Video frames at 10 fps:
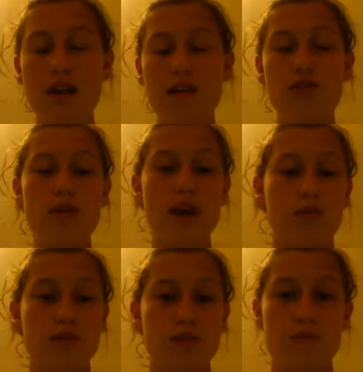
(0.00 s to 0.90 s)
And if you
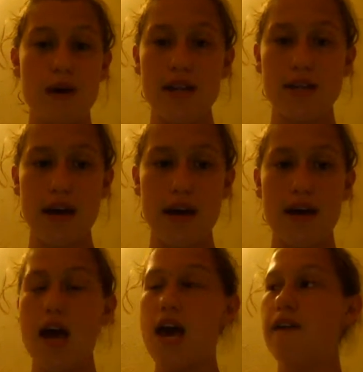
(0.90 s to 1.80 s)
can't respect
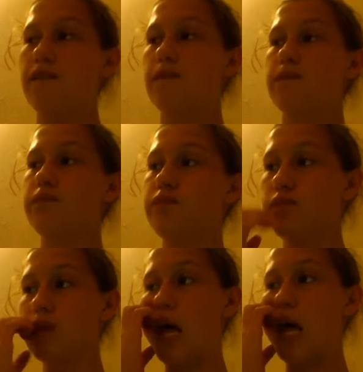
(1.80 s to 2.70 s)
that, if
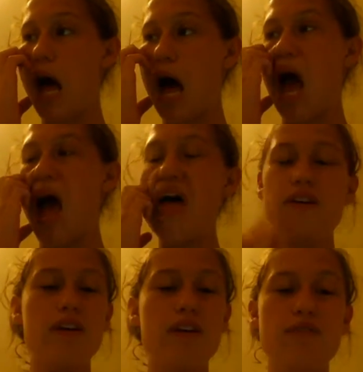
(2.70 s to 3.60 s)

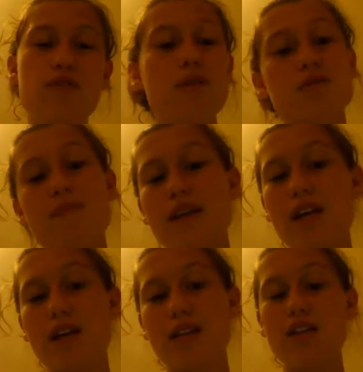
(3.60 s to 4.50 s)
you can't respect
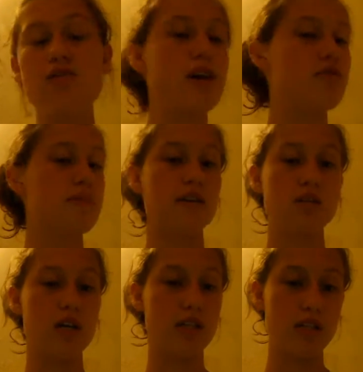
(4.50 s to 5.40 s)
that, then you can't respect
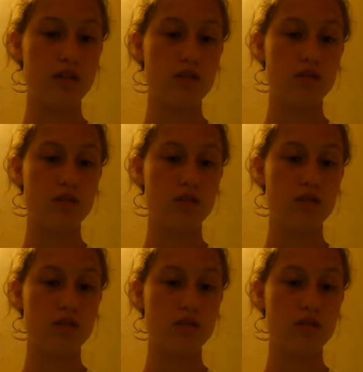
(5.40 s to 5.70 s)
nothing.